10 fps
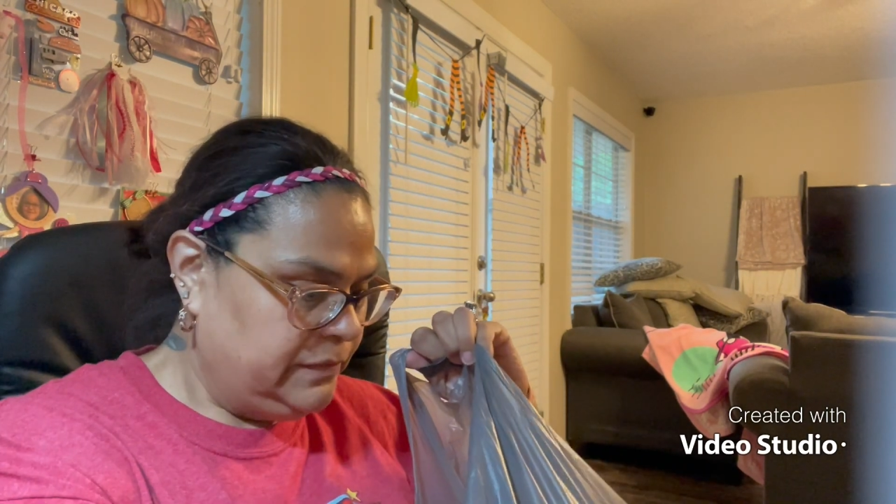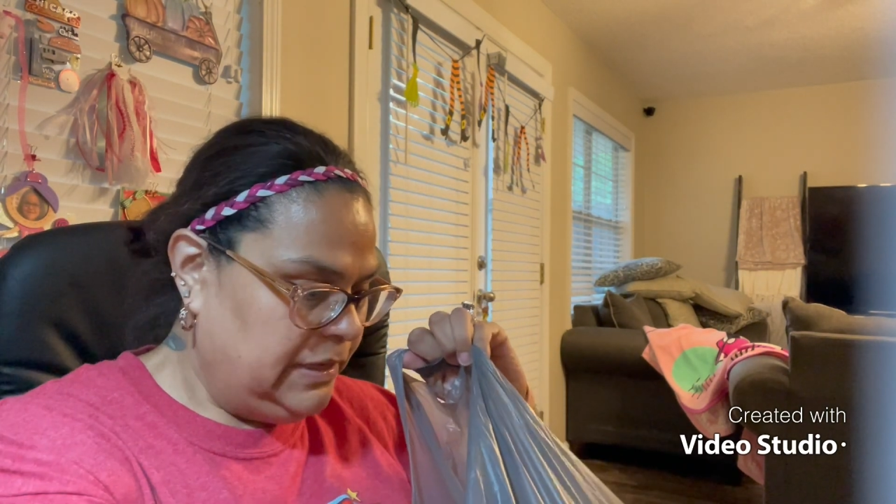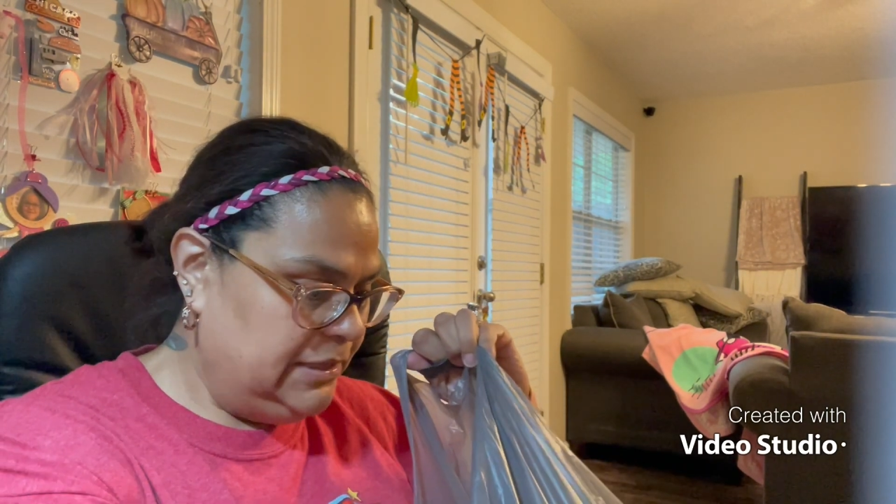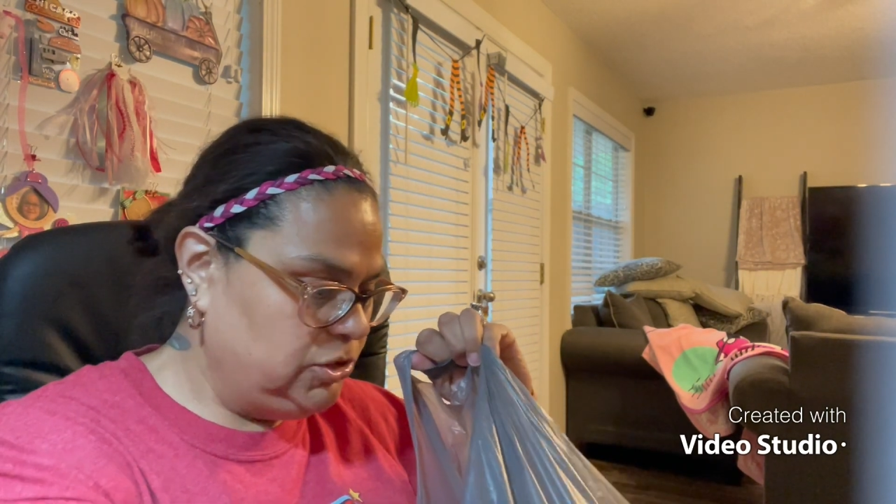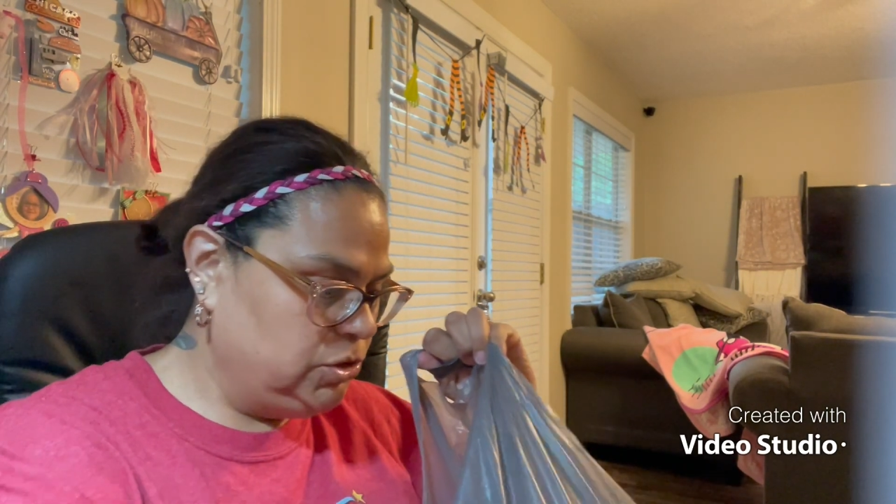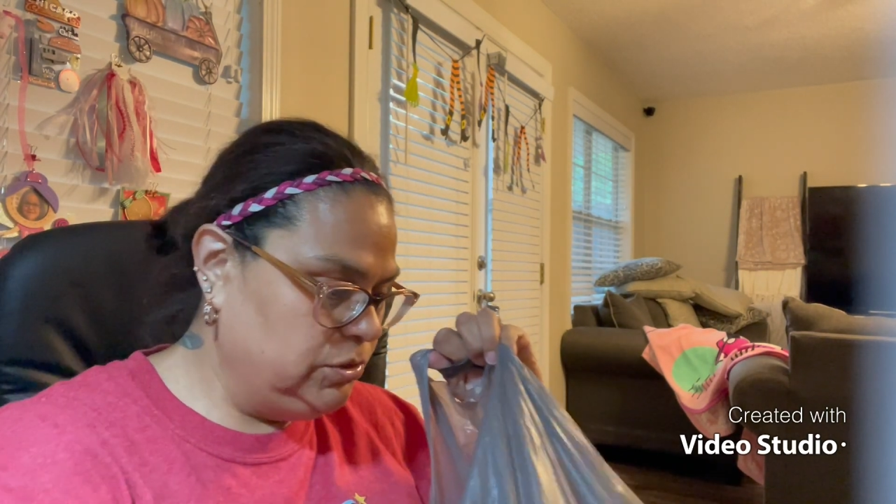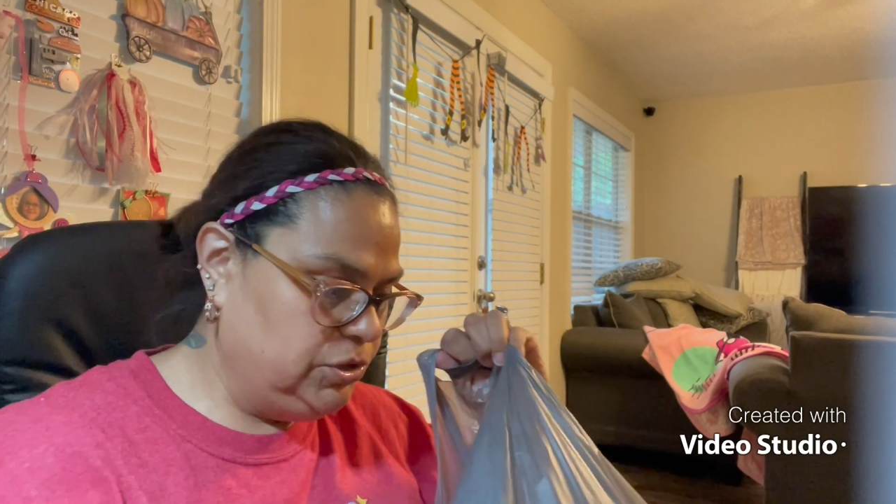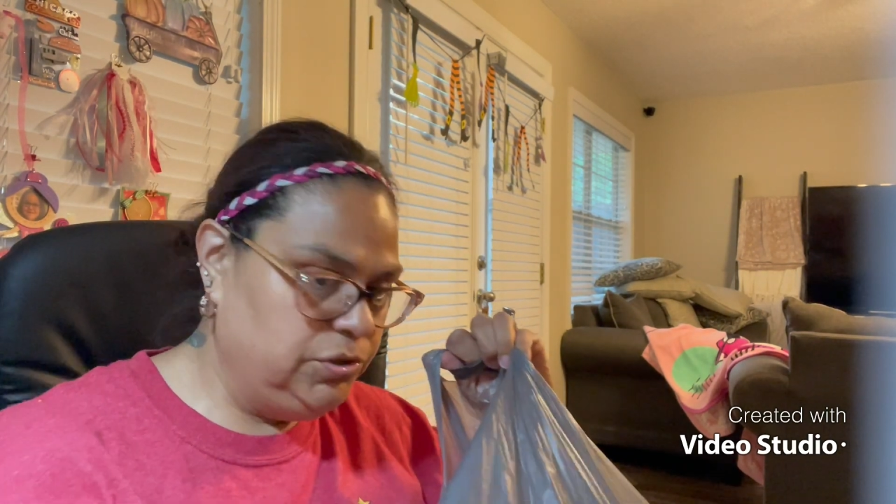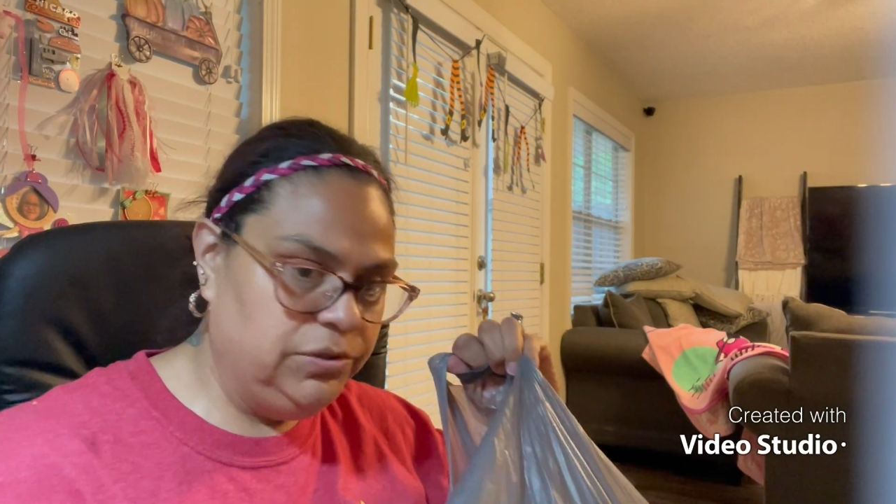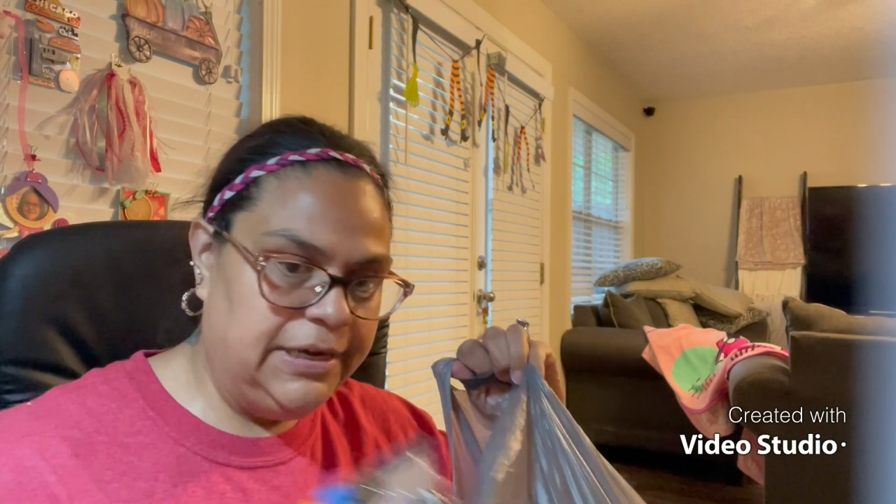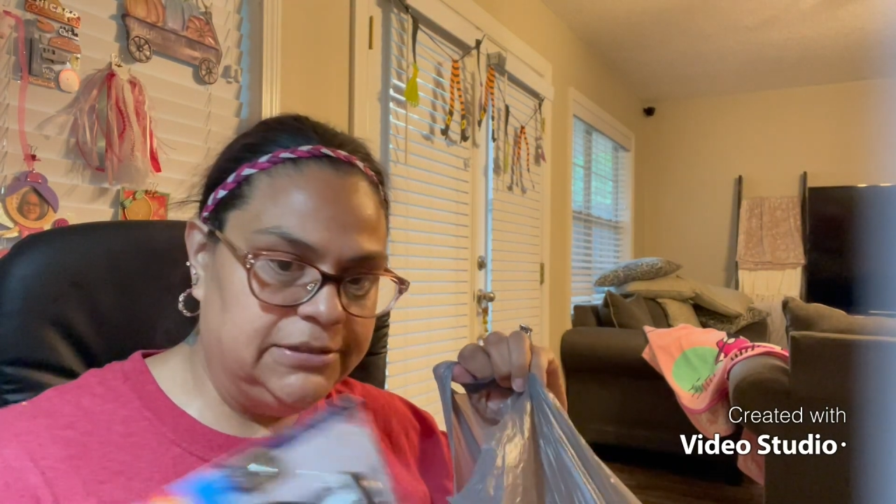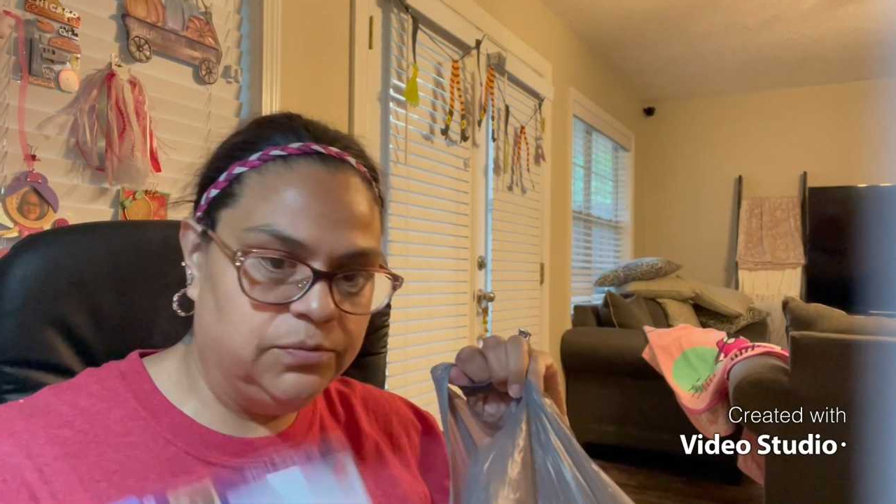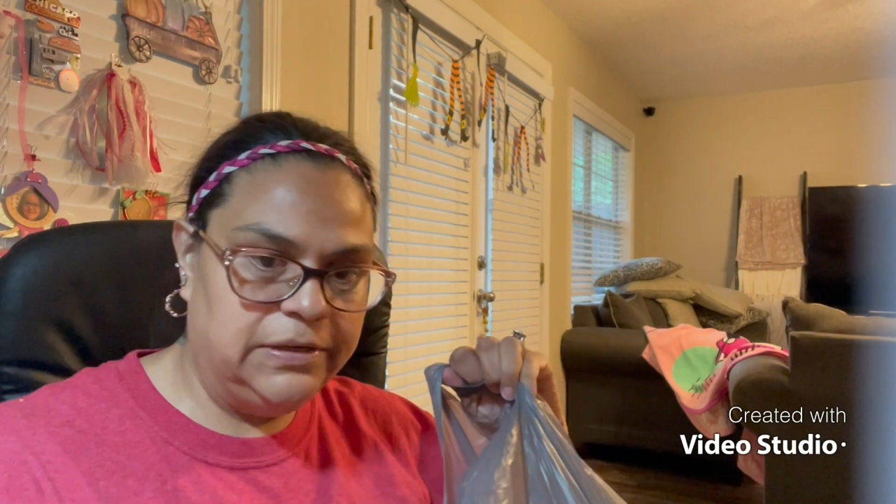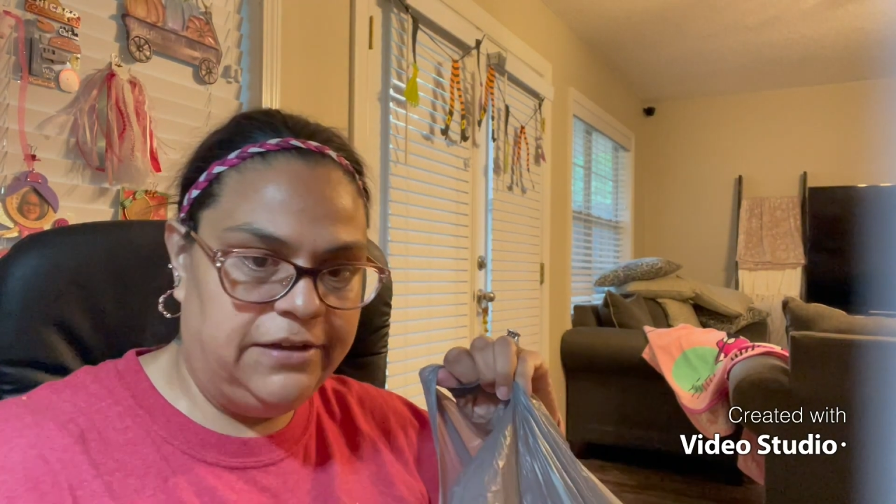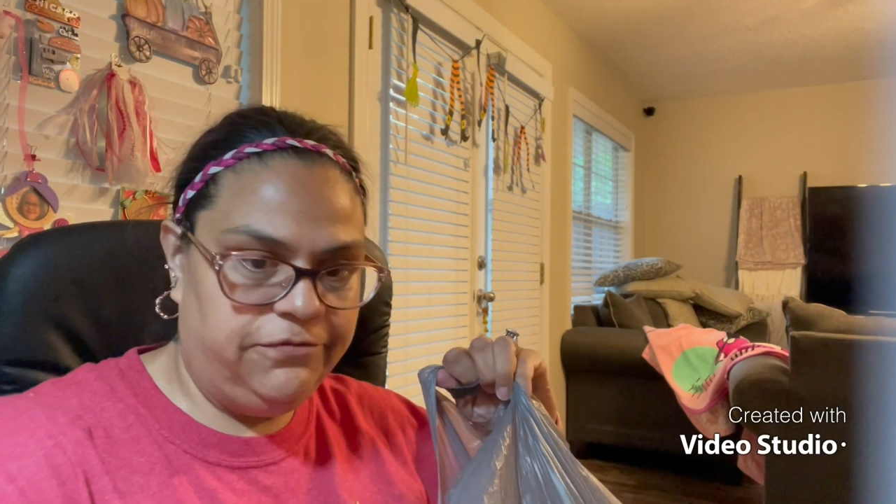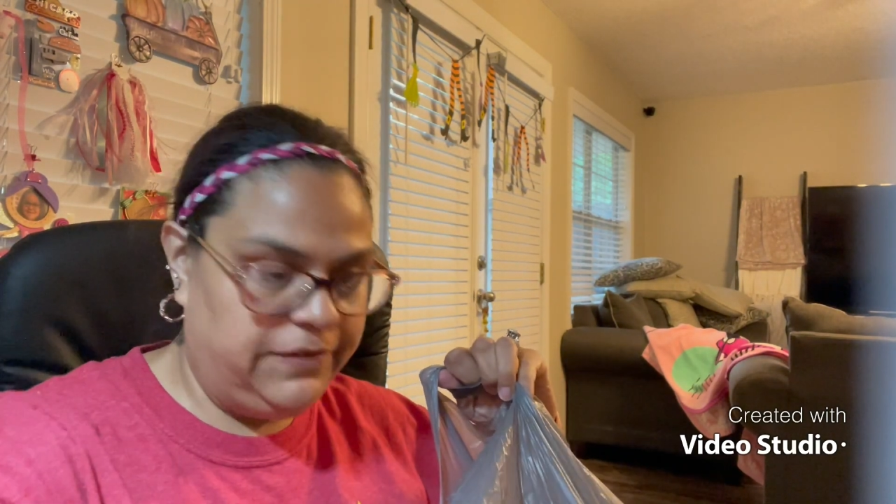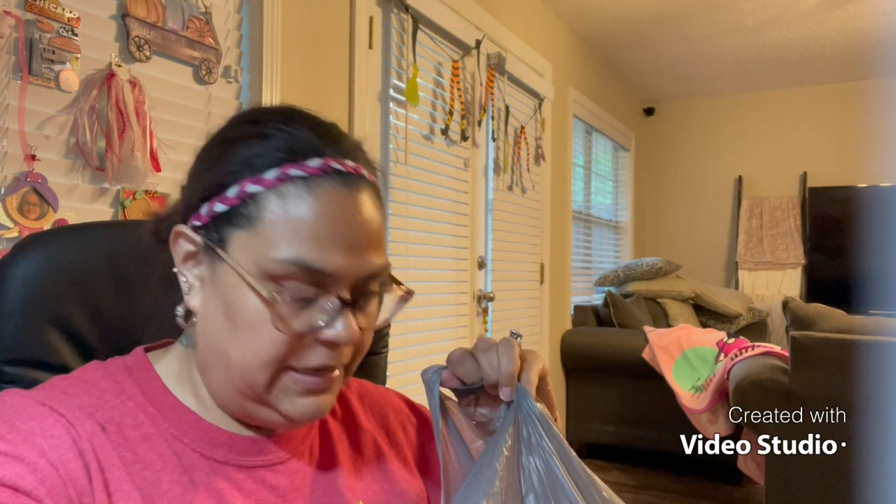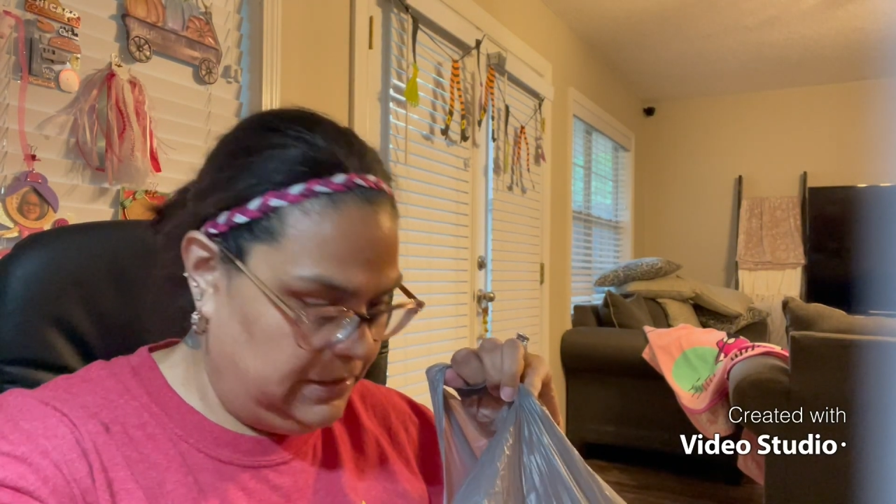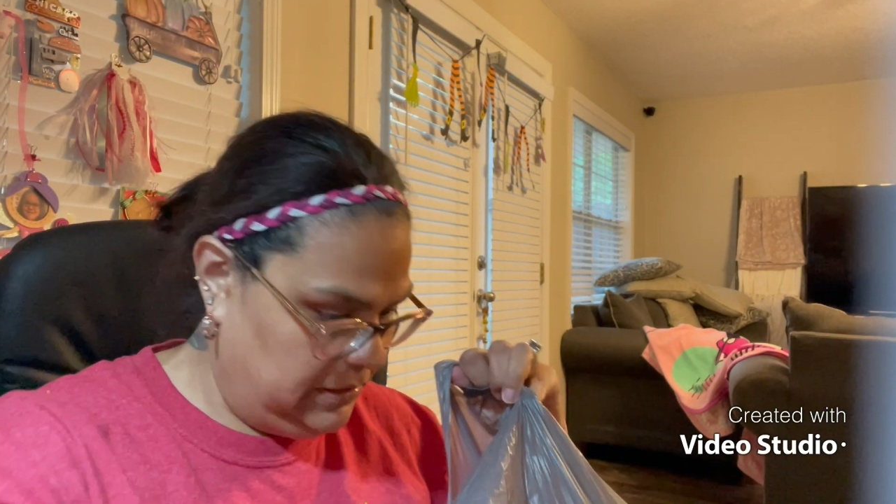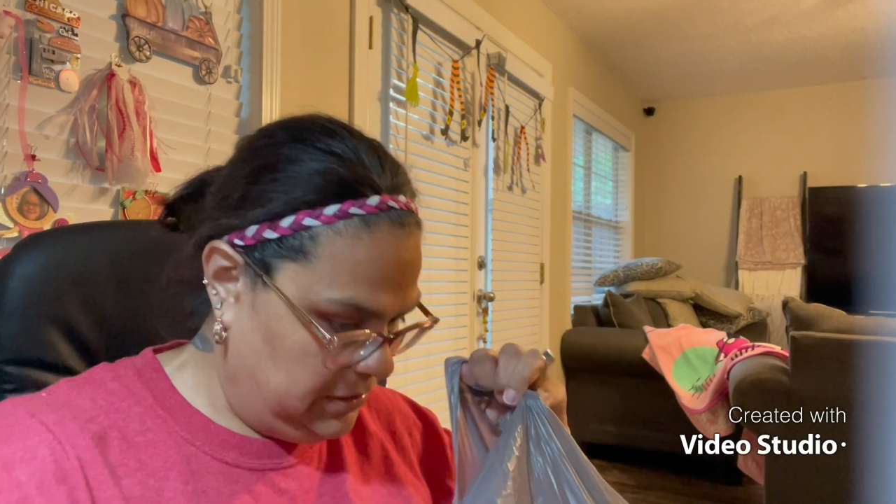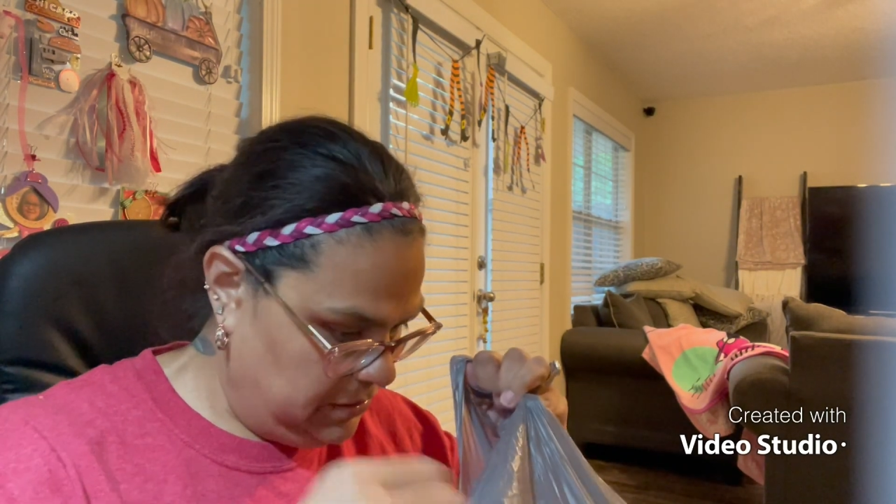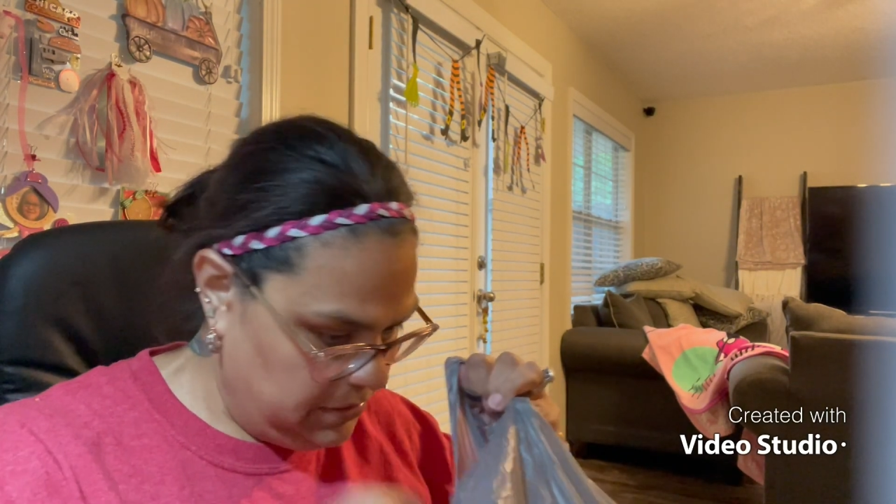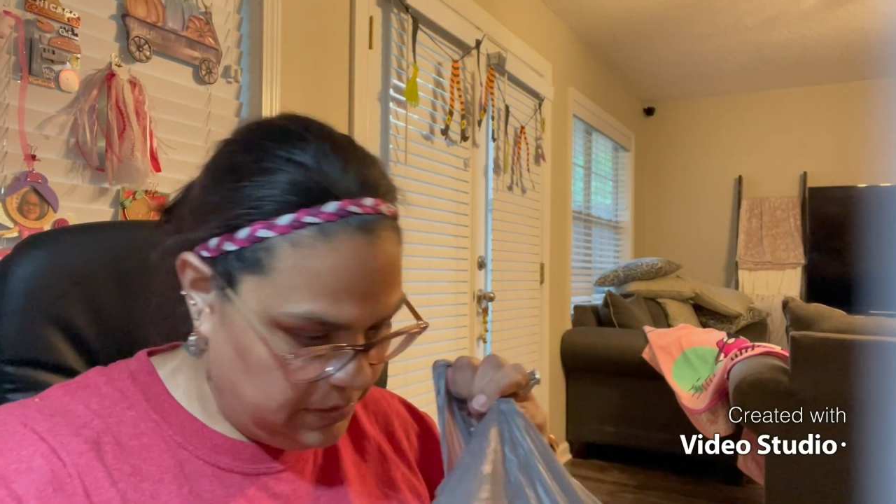I'll show it to you guys when I find it.